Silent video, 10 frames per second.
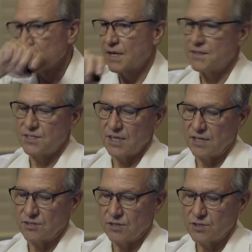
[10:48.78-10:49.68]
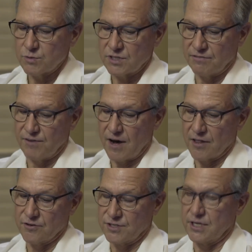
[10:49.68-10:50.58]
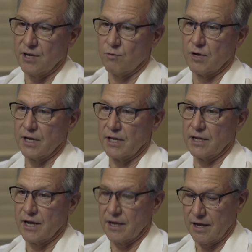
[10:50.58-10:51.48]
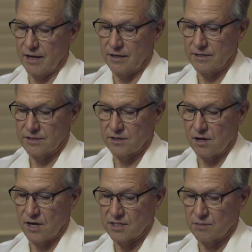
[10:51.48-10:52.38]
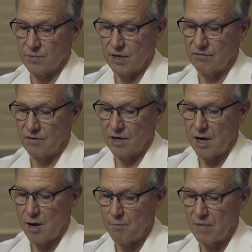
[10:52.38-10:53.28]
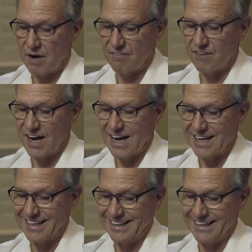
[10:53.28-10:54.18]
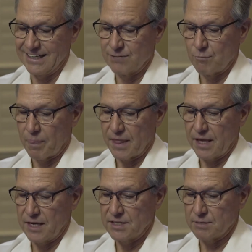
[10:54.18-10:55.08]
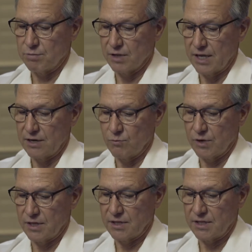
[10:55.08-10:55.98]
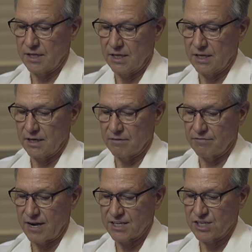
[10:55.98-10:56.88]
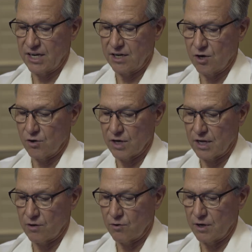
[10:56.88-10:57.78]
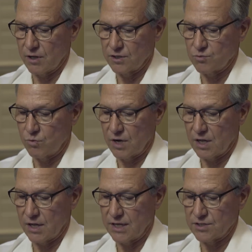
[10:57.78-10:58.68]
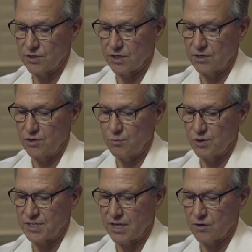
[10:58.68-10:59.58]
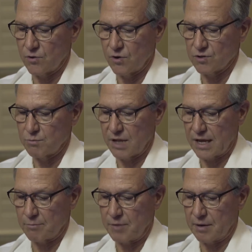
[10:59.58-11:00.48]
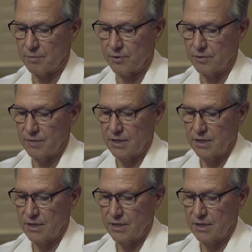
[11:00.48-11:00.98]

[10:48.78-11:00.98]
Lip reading: get the scent. So this was the Father's Day one that I got. This is awesome, of Amavai. And it's a blend with the fractionated coconut oil as well as numerous other oils, black pepper,